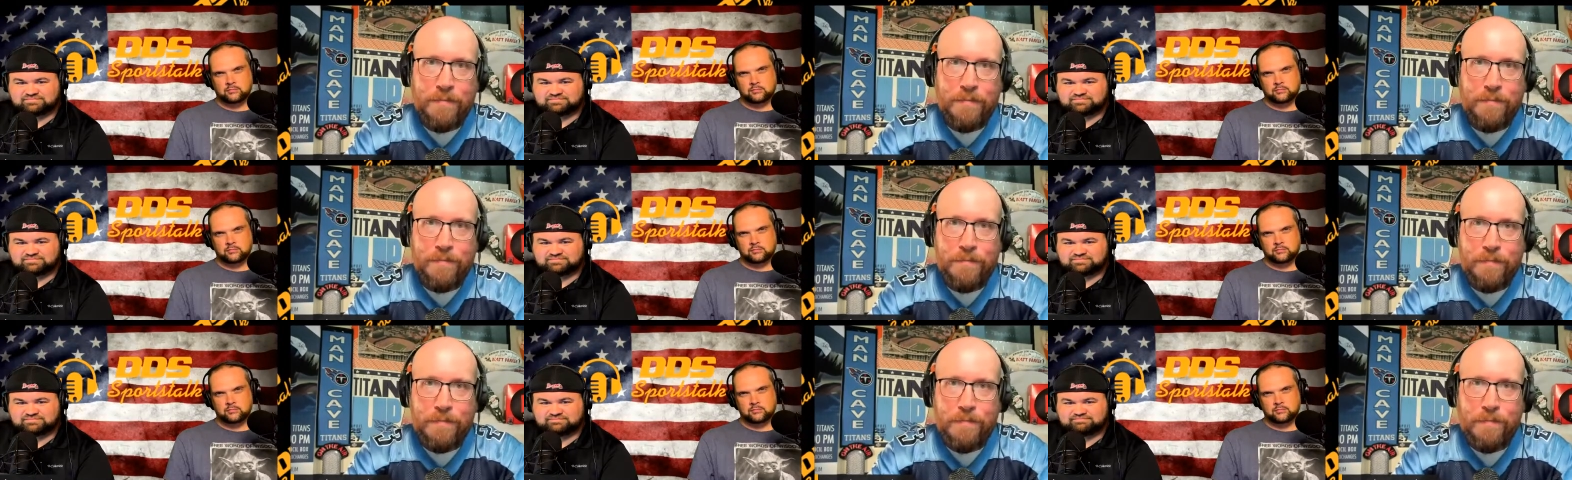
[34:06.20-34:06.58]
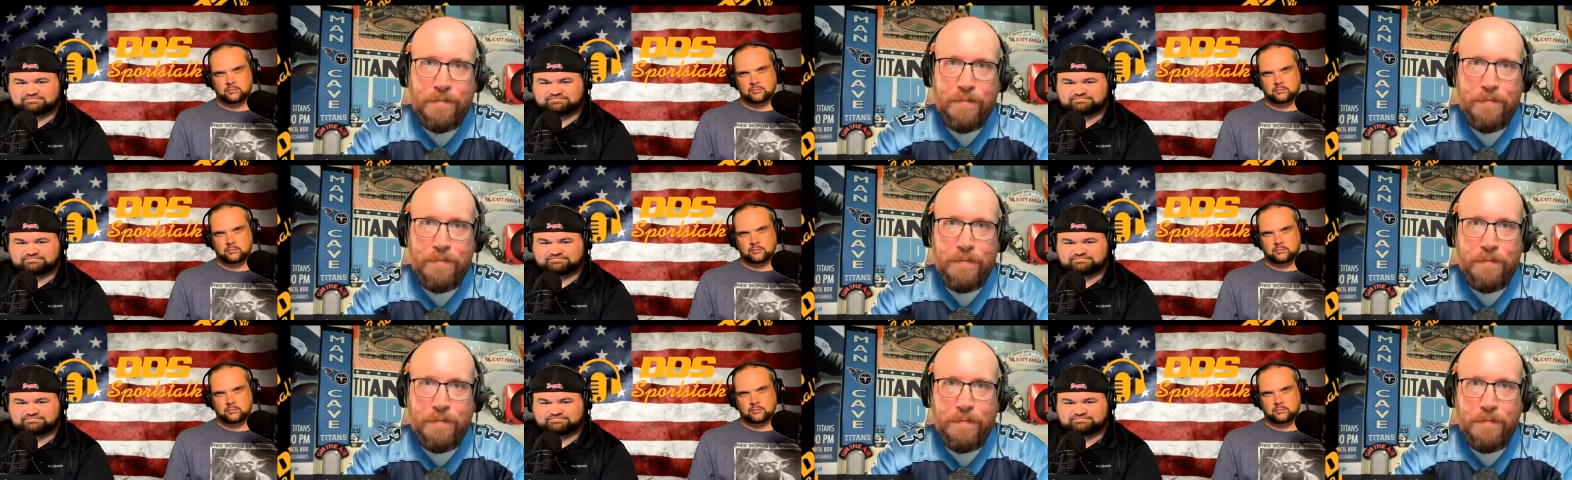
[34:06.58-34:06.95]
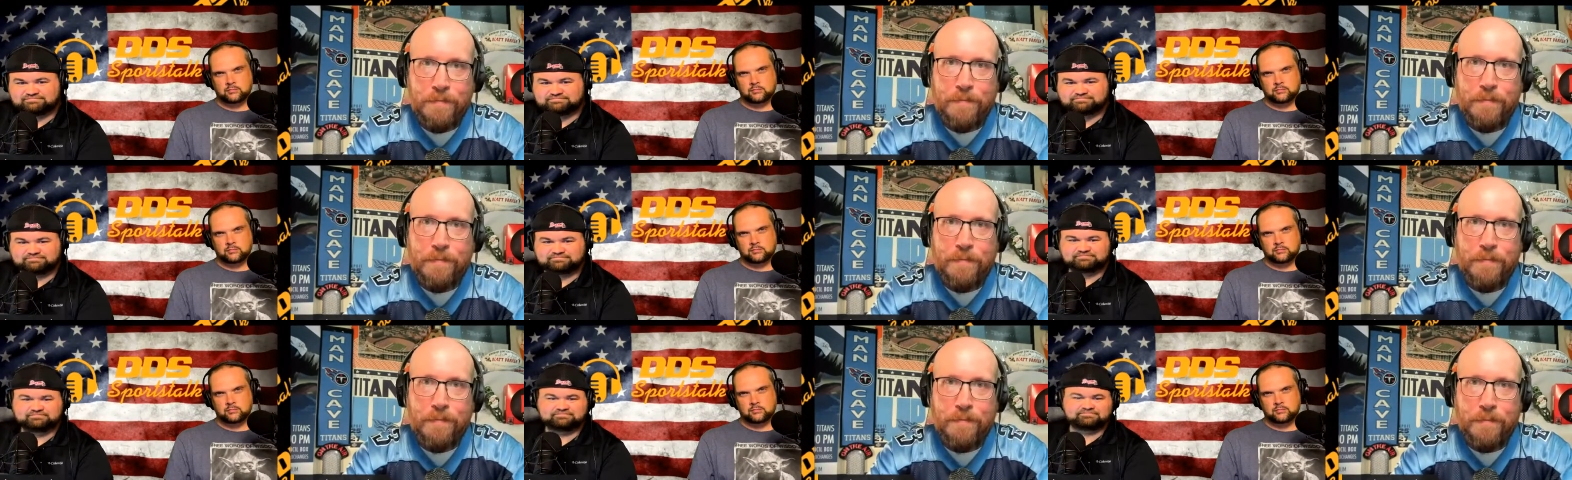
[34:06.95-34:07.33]

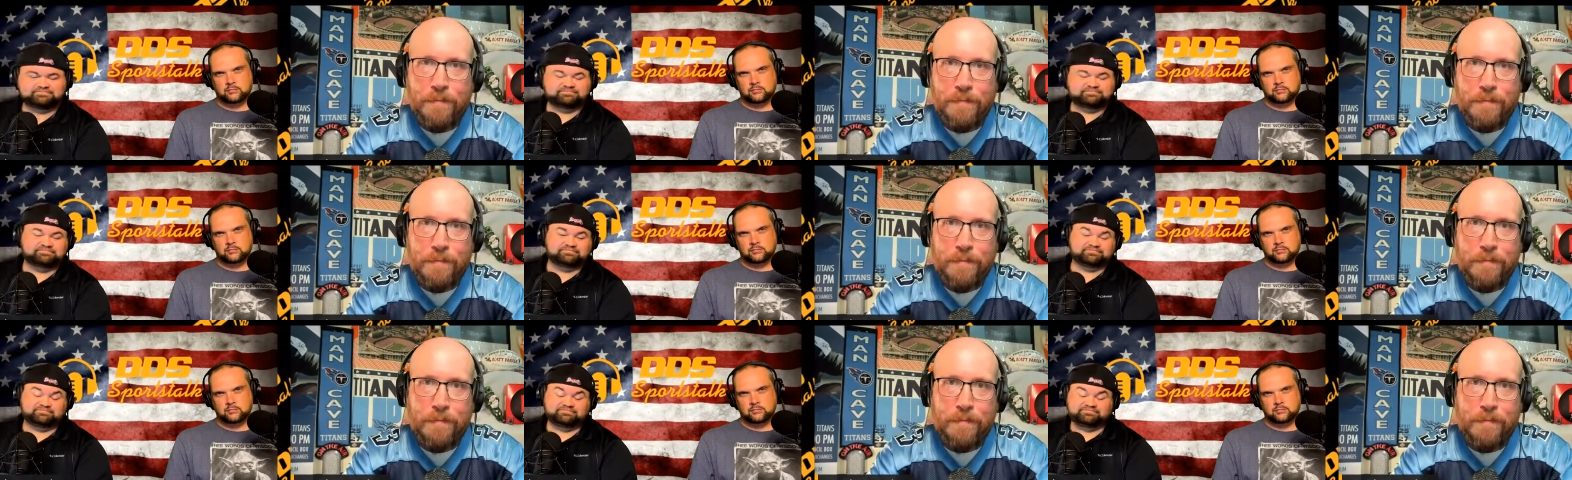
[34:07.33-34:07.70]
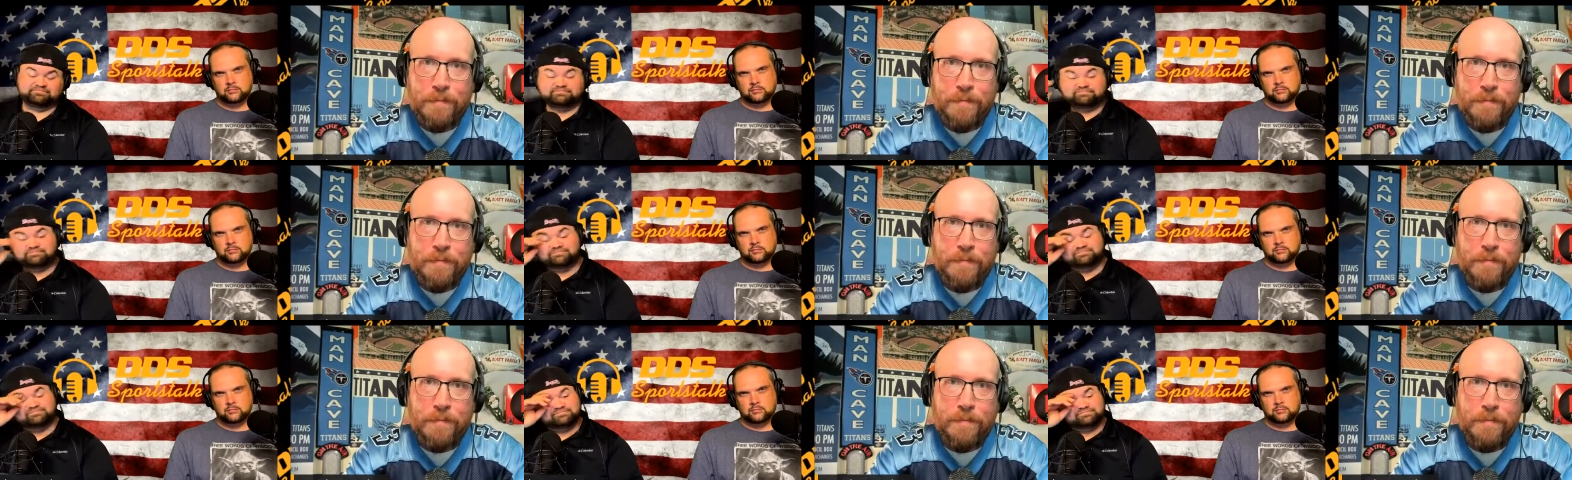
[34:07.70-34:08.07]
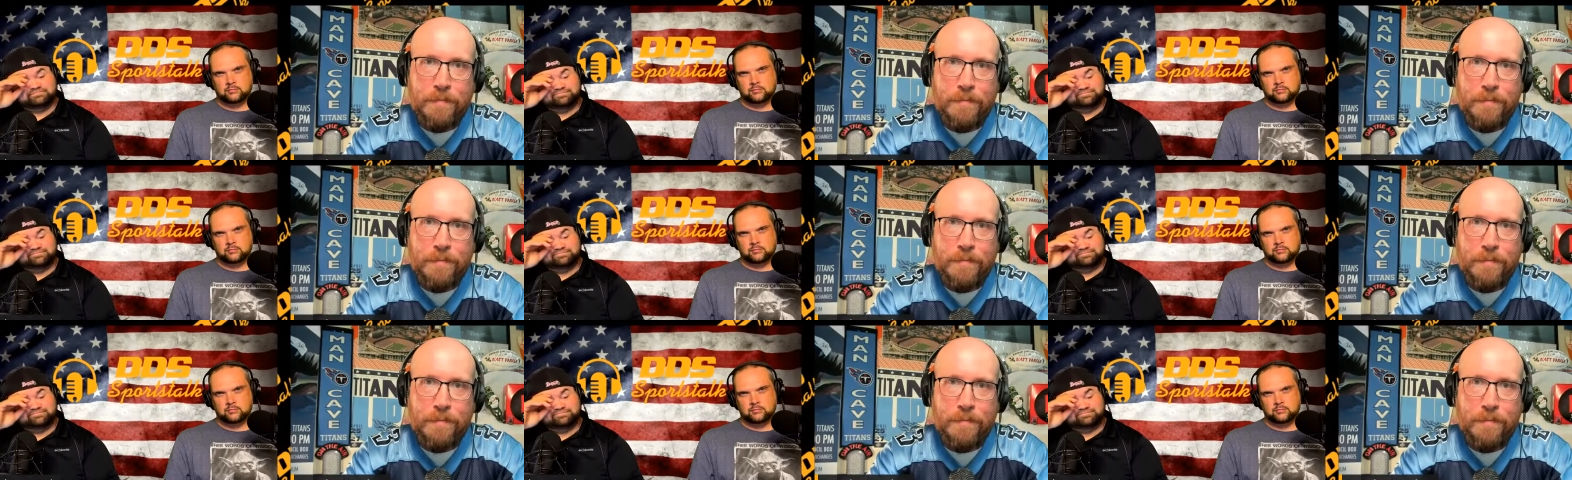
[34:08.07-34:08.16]
(no one is talking)